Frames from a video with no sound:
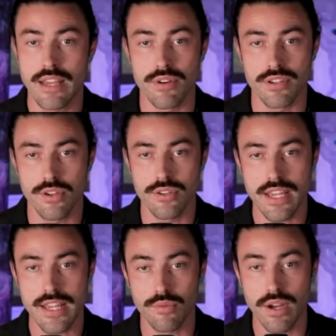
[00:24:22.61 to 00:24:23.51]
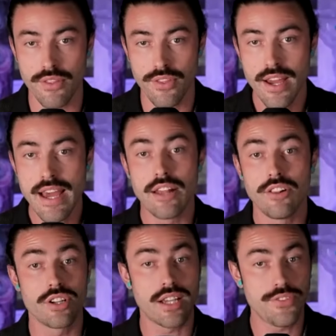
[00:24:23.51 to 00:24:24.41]
they were associating with and
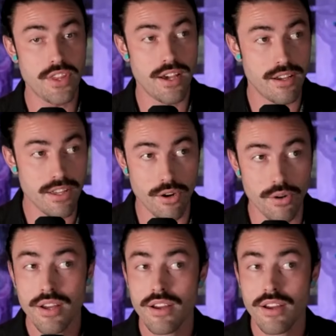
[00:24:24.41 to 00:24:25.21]
look at the, you know,